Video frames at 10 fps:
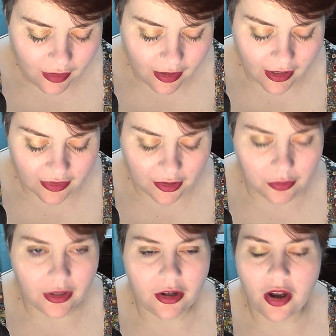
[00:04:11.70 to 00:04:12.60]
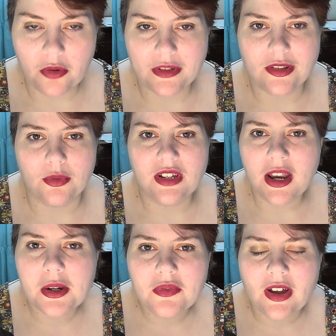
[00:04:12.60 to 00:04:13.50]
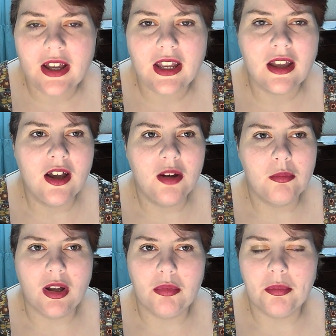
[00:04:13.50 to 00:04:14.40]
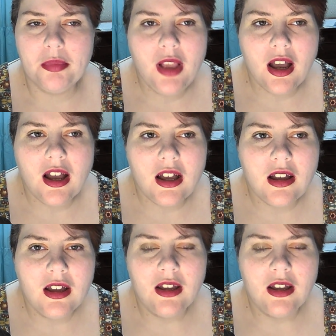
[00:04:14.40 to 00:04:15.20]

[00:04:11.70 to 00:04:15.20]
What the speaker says: And they were like, oh, it's so terrifying, blah, blah, blah,